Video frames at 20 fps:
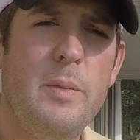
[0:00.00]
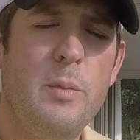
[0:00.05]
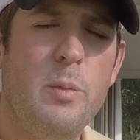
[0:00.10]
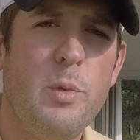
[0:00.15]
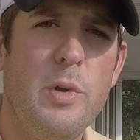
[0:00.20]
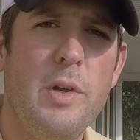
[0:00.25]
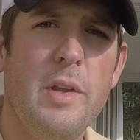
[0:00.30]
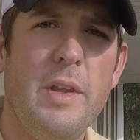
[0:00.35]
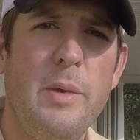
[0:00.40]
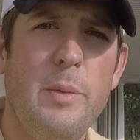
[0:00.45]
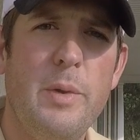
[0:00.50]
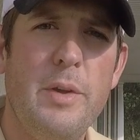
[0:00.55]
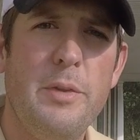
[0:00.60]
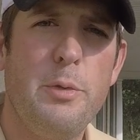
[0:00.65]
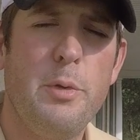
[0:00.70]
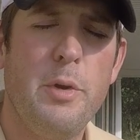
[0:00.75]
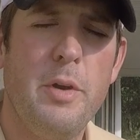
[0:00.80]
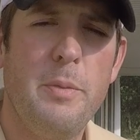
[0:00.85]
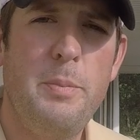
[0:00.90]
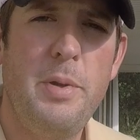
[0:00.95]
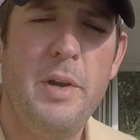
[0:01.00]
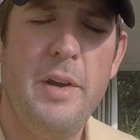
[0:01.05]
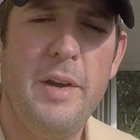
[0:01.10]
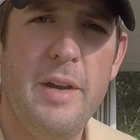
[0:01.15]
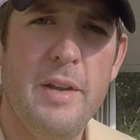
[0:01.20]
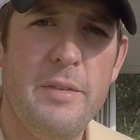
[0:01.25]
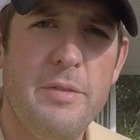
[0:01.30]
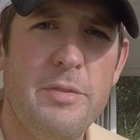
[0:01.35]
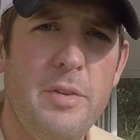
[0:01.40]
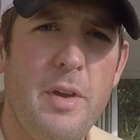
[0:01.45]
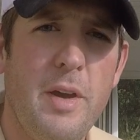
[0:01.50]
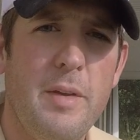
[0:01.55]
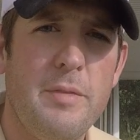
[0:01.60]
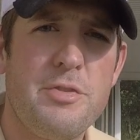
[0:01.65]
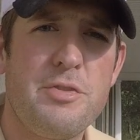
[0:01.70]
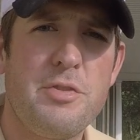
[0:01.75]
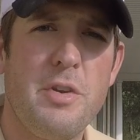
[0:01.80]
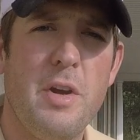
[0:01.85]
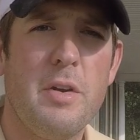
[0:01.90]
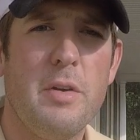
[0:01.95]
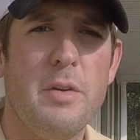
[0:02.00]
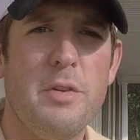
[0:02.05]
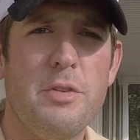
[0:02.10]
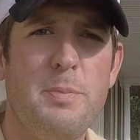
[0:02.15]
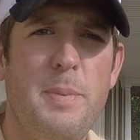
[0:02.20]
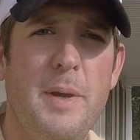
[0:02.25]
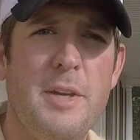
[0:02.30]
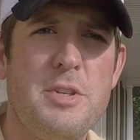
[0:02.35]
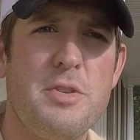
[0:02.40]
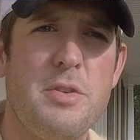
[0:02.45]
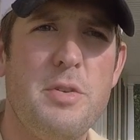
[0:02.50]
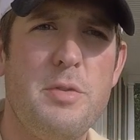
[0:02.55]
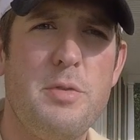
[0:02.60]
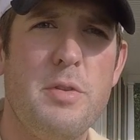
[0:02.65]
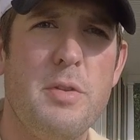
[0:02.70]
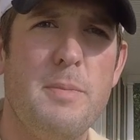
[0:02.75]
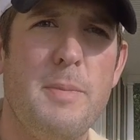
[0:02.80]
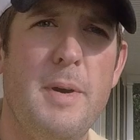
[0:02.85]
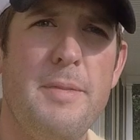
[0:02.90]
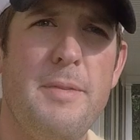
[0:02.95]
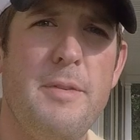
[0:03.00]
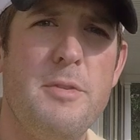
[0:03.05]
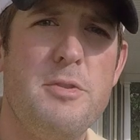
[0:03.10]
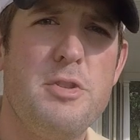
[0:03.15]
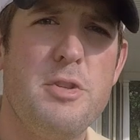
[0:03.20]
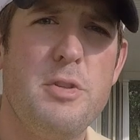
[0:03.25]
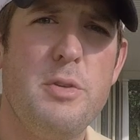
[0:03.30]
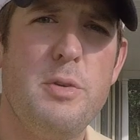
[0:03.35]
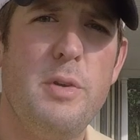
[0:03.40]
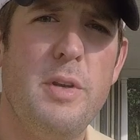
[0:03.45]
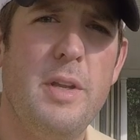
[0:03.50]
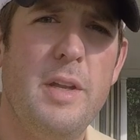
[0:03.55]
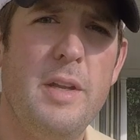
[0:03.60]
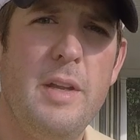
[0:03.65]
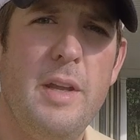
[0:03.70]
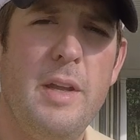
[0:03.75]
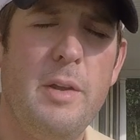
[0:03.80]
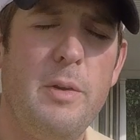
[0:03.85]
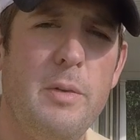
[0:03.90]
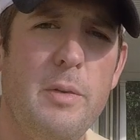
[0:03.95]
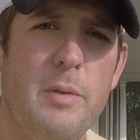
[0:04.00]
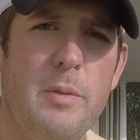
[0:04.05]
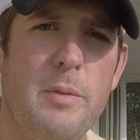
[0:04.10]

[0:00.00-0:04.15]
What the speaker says: really went through a period of struggle, especially through the month of June and